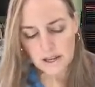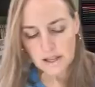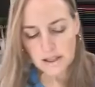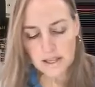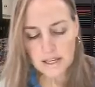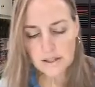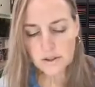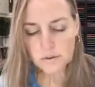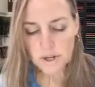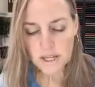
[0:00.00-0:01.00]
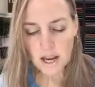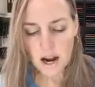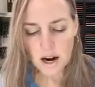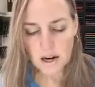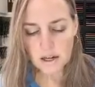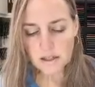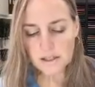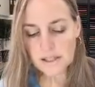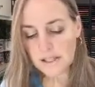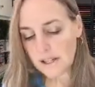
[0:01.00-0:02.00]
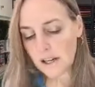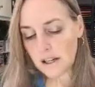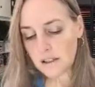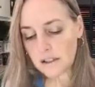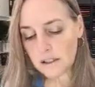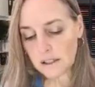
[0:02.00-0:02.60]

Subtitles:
These three are detailed